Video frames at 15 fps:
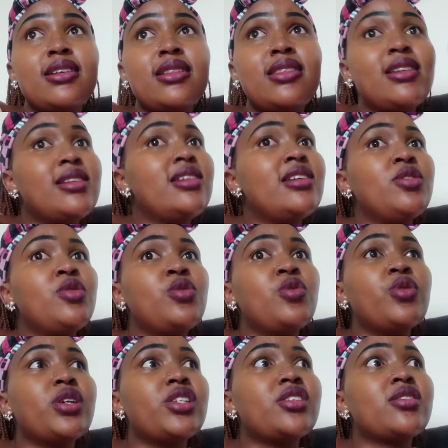they didn't
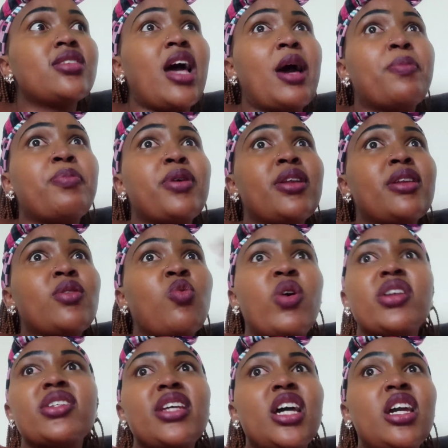know it just happened
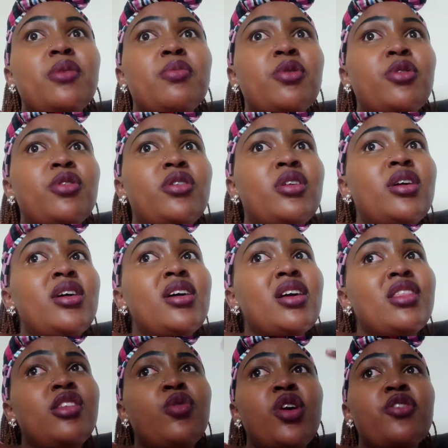one time, or
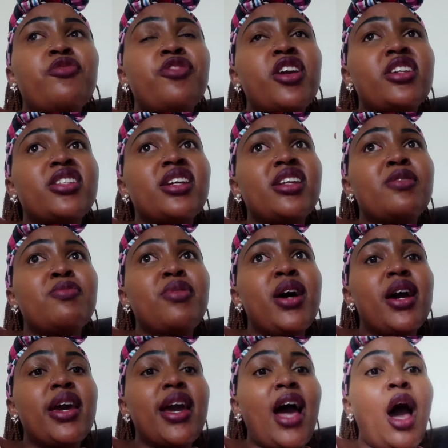they were infected
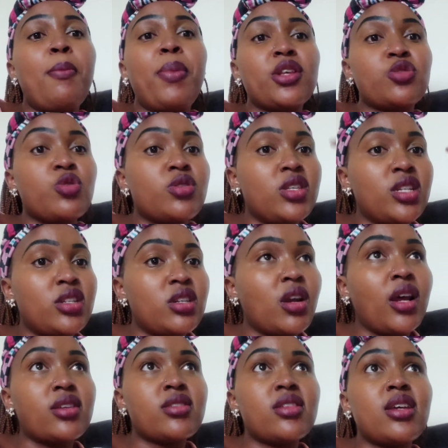by a person they
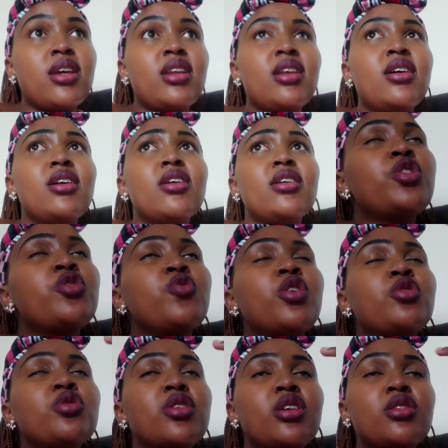trusted. When you
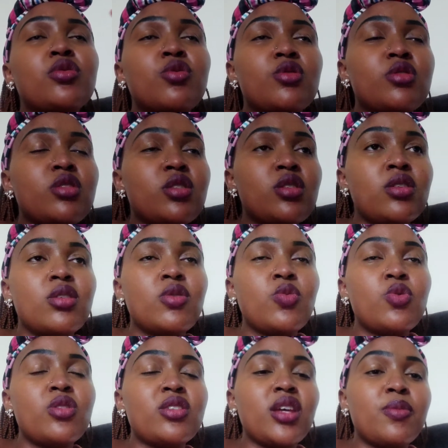want to get cozy
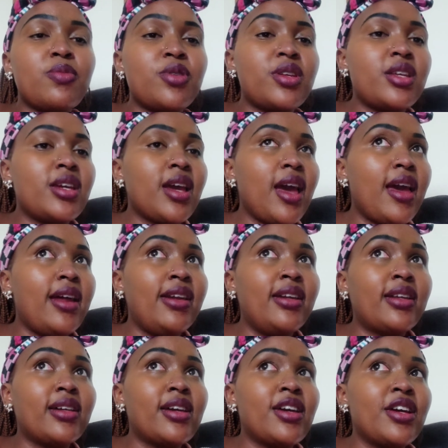with somebody
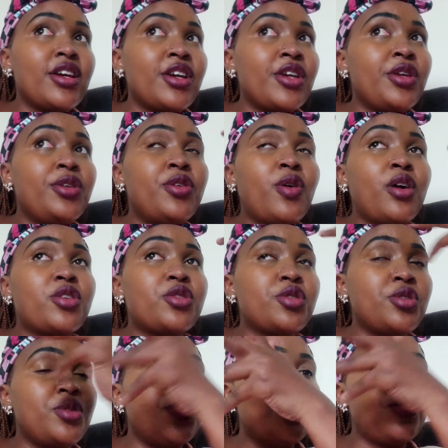and you don't want
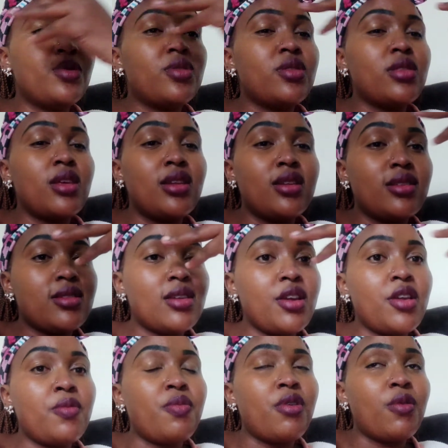to use the
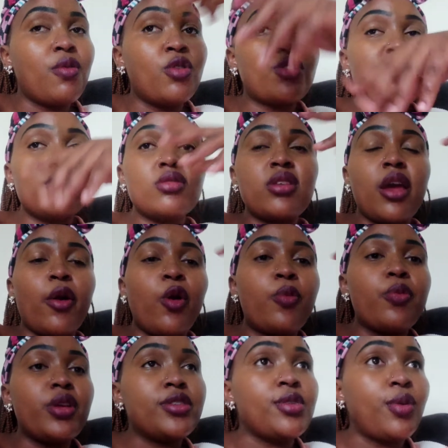necessary precautions. I
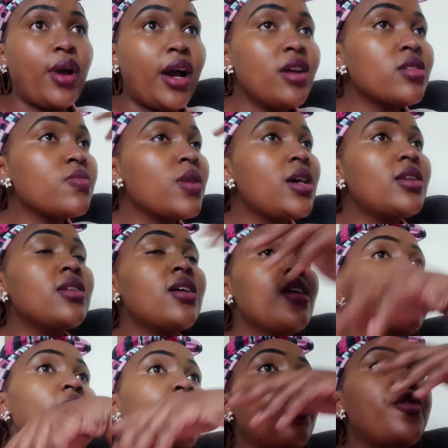hope it's your husband
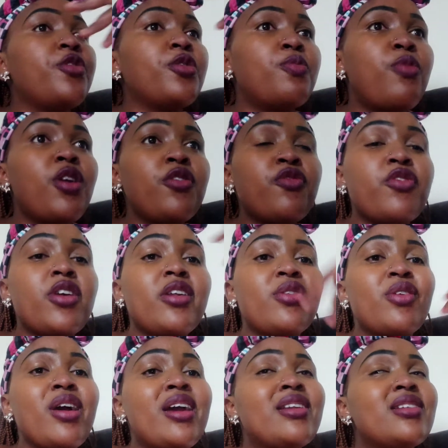or your
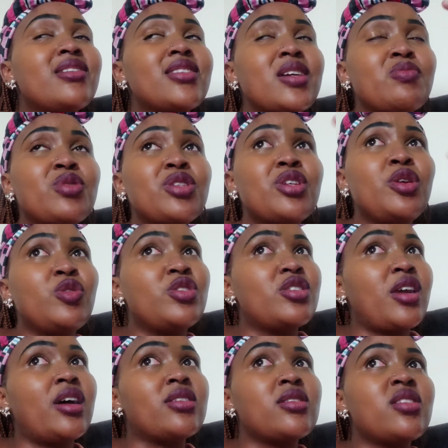boyfriend, and it's somebody you
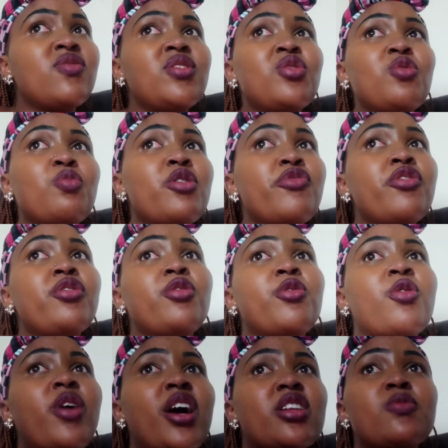trust. Even your boyfriend or
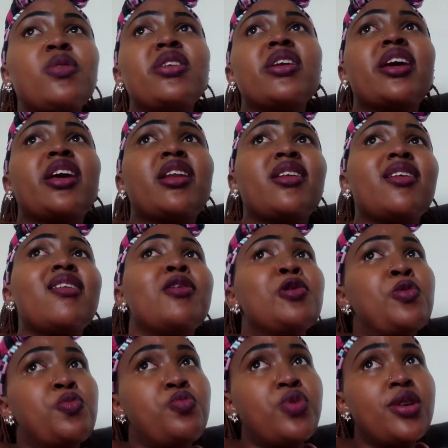your husband can
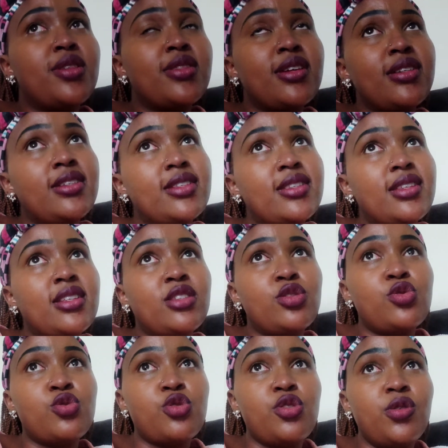bring the
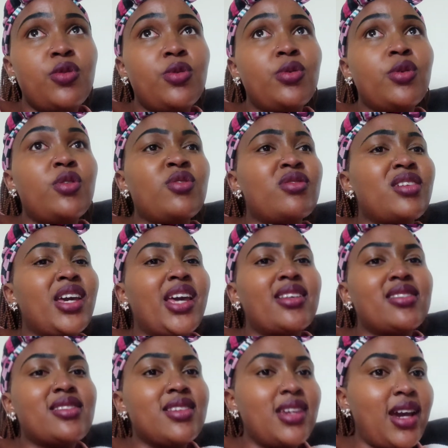disease to you, the
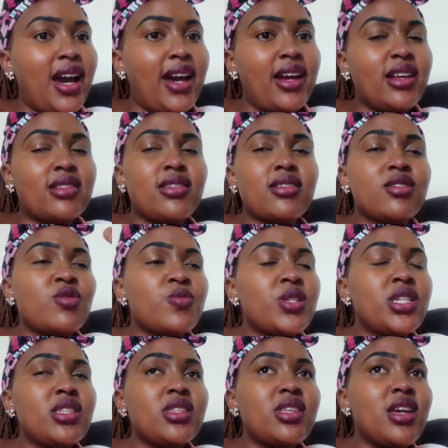STIs. There's so
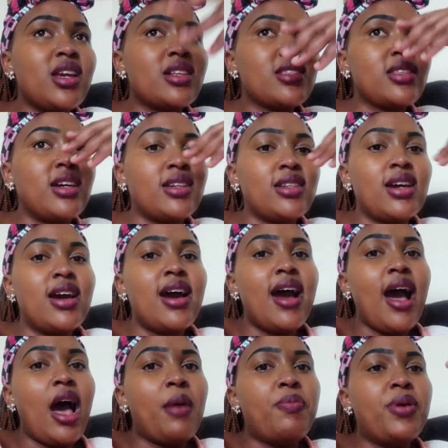many things that
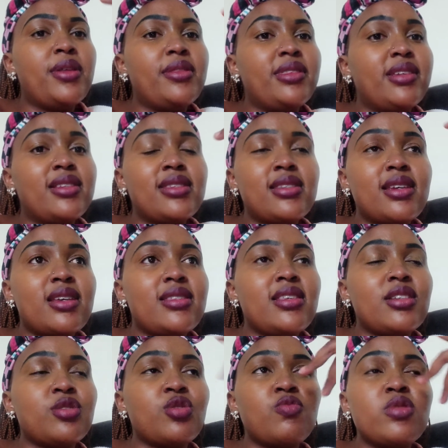happen this day.
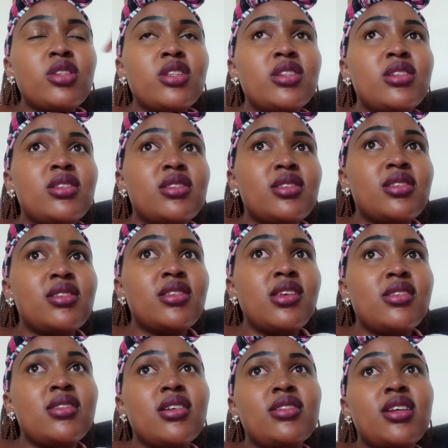There's so many
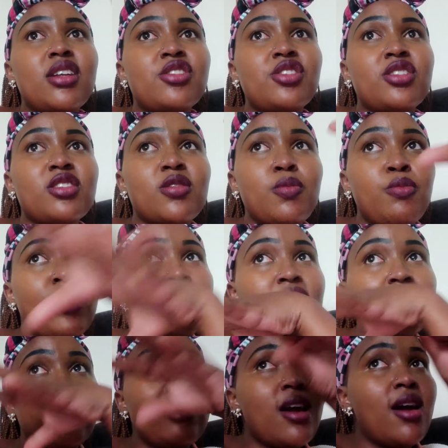diseases that are
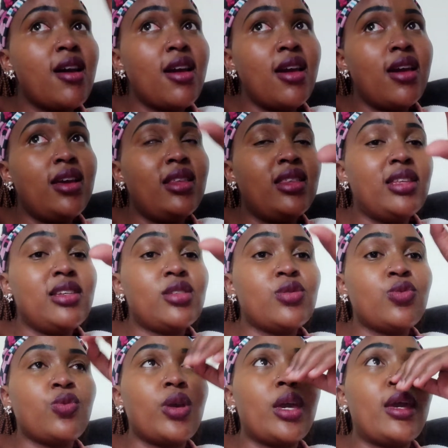transmitted in
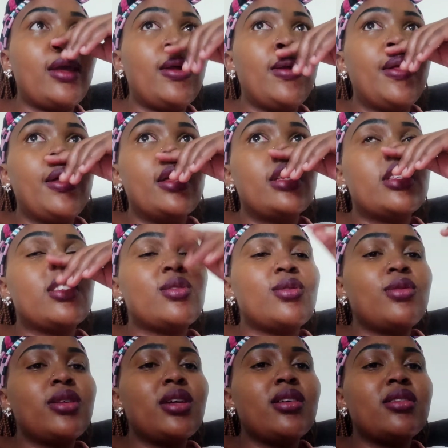this way.
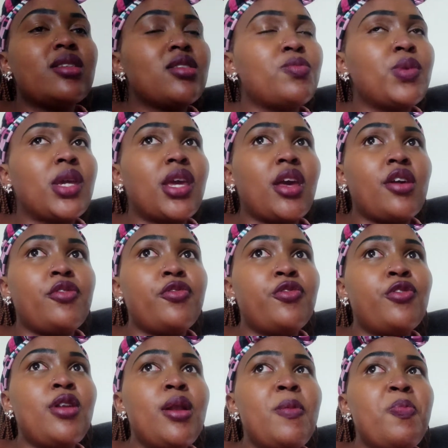So yeah, just be
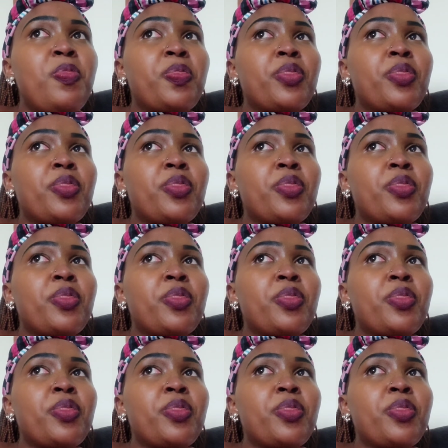careful.